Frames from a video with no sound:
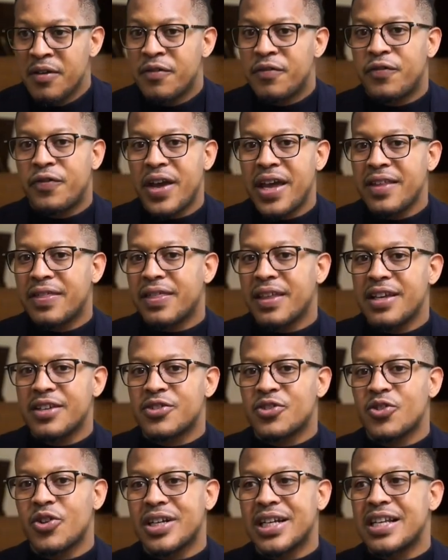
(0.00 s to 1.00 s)
Faith
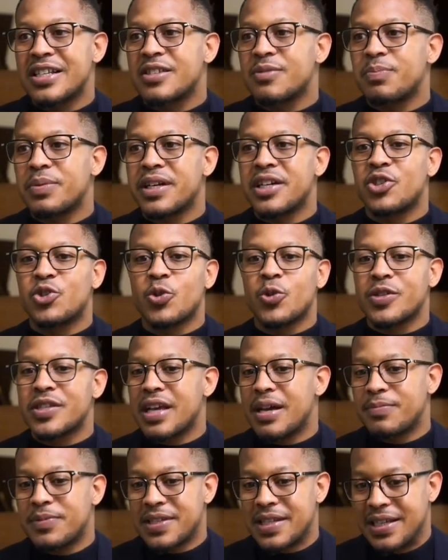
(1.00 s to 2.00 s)
is not a spiritual
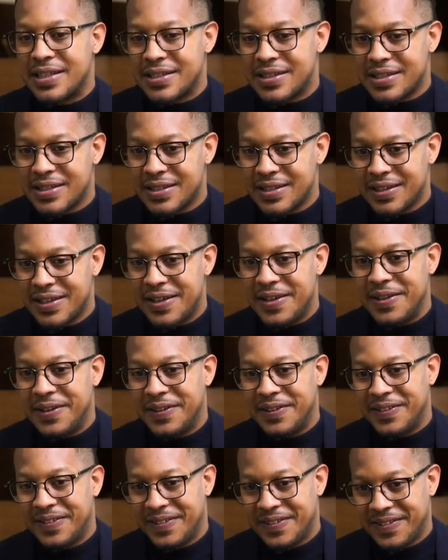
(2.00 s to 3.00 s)
substance,
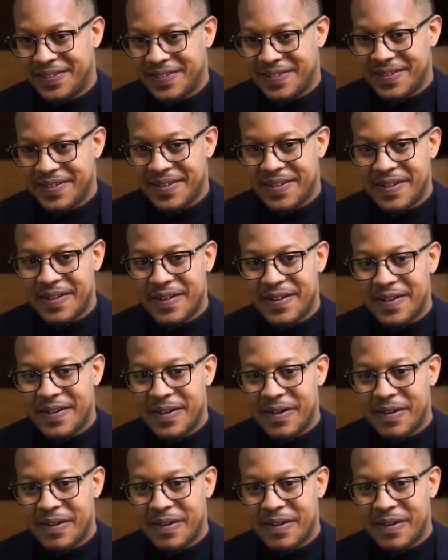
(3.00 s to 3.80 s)
mm.